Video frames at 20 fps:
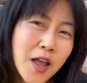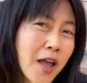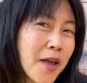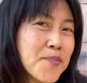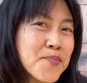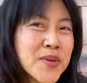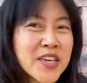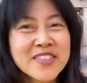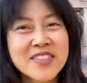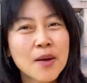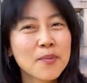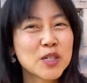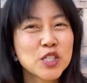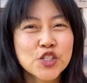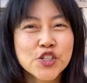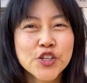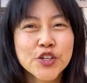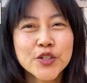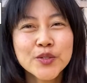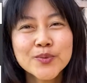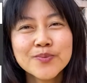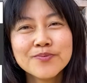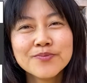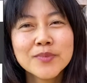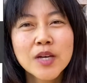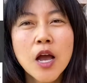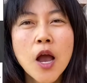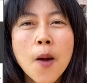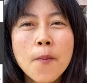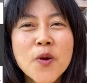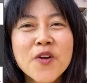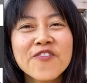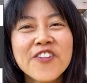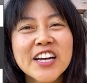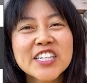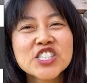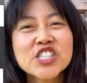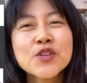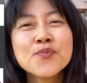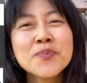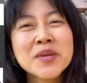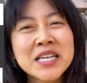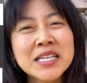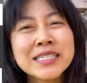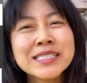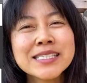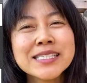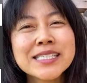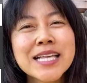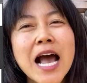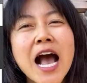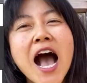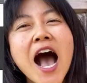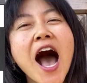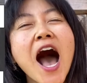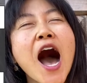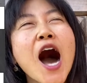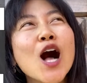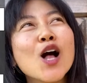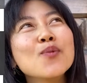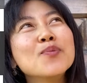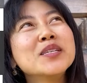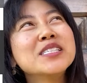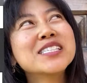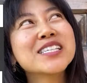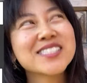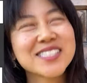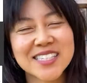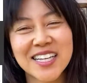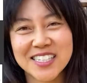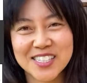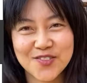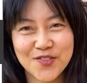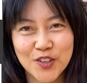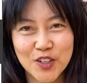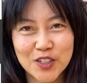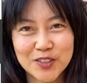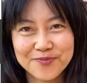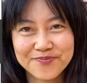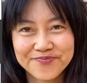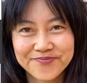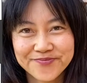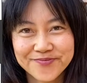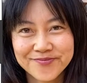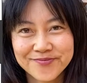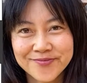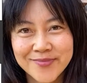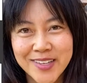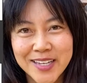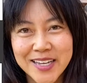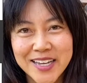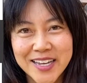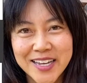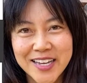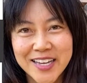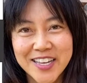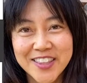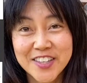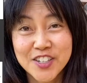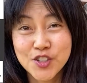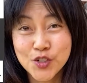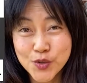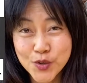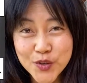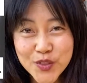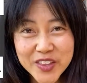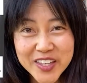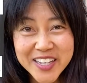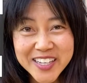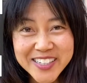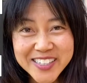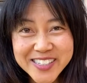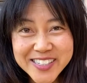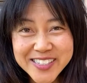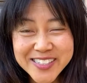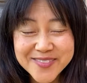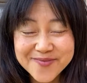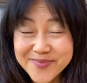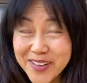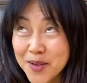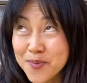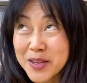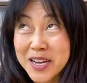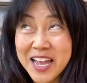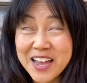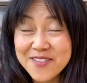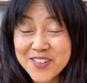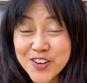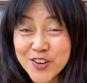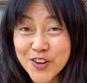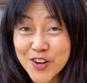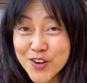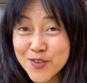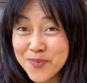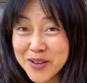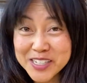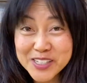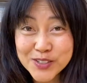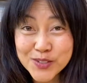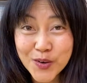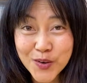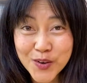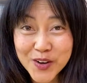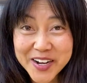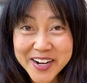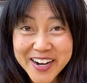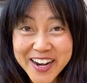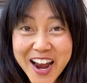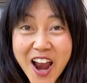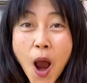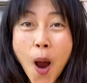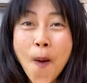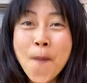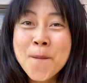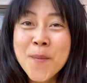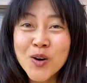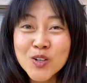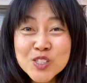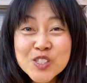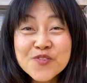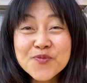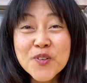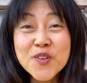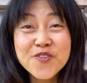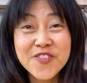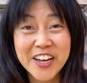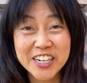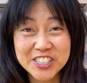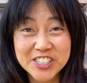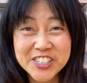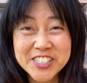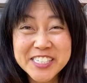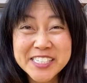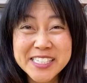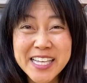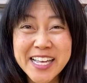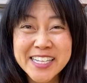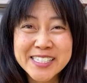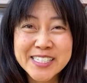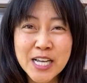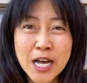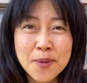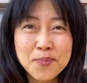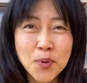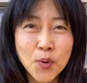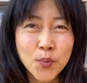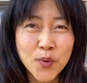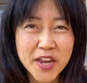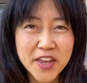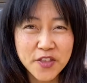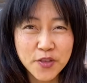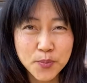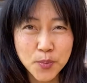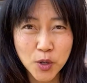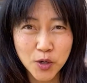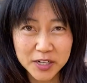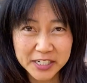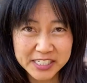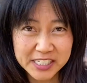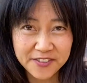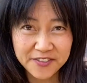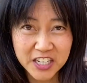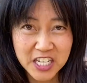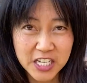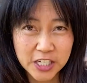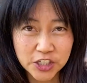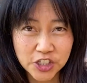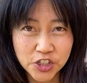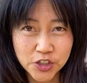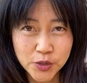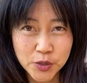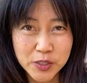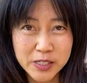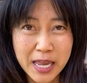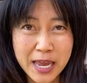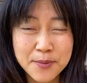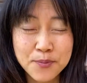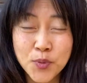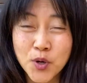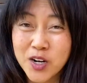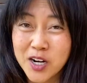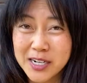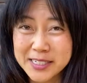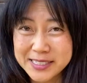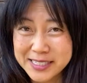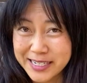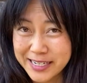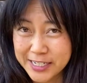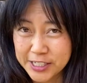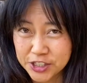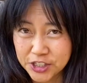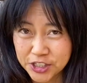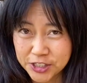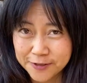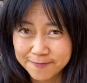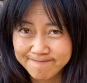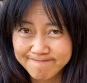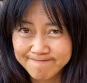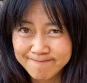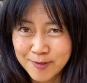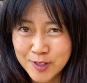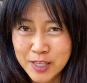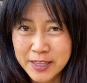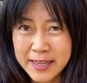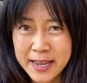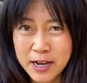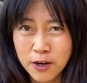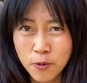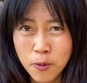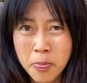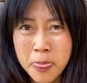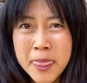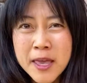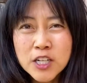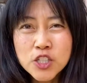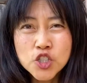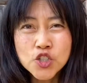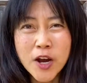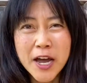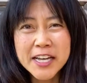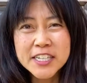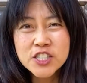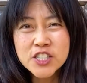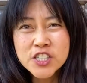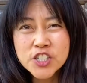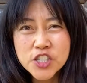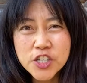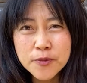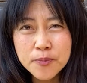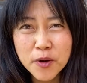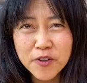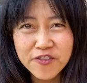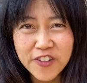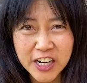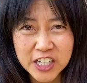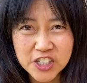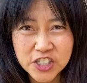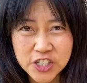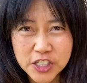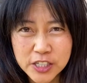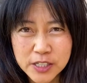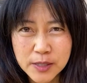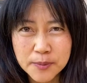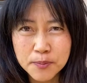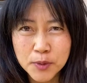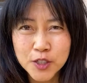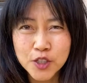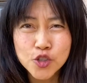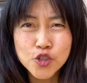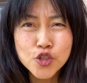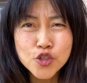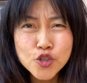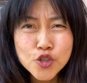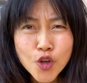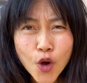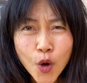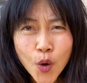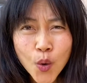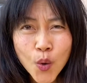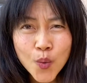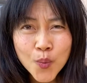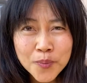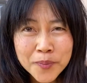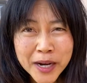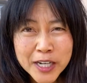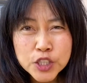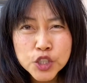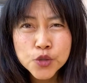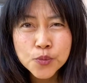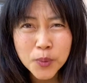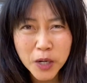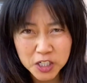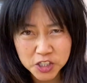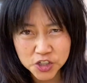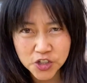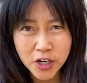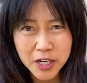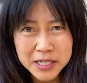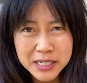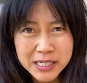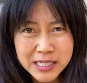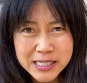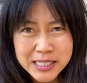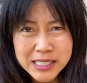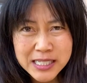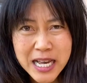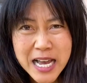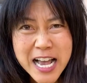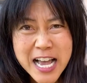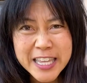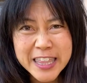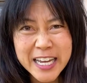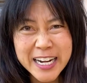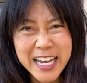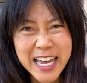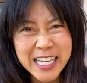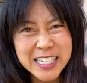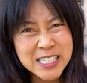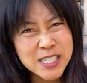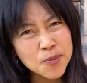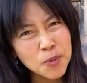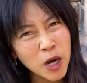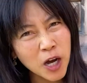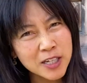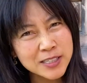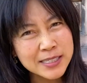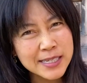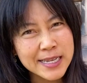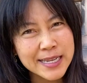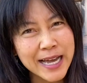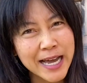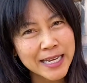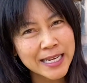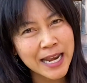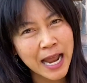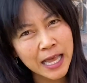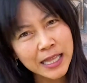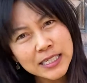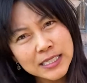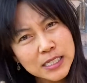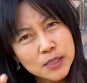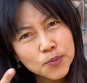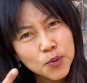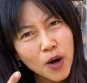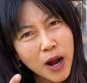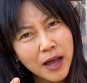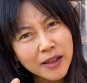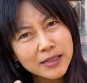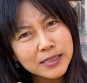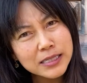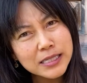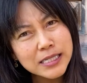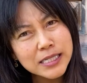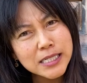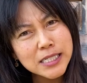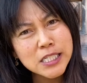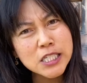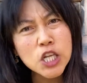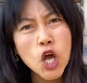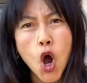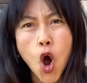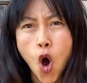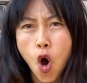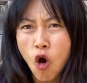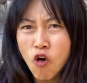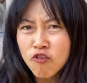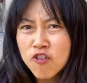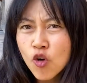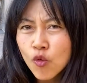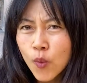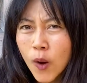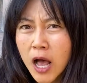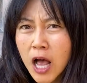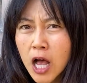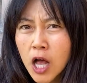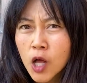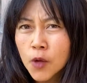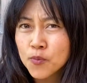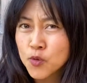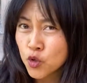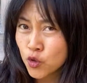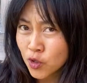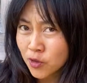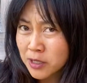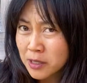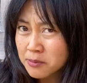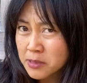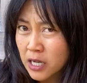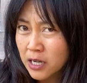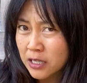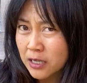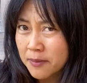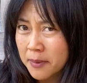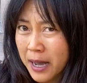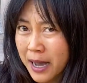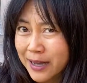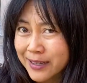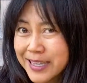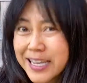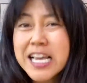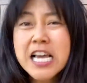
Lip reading: Myth number 2, perfection means I'll be successful. The truth is, haven't you heard my story? Most perfectionists end up with productivity issues and procrastination. Now, trying to achieve perfectionism puts so much pressure on us that it ends up causing analysis paralysis, overwhelm, you know what I'm talking about,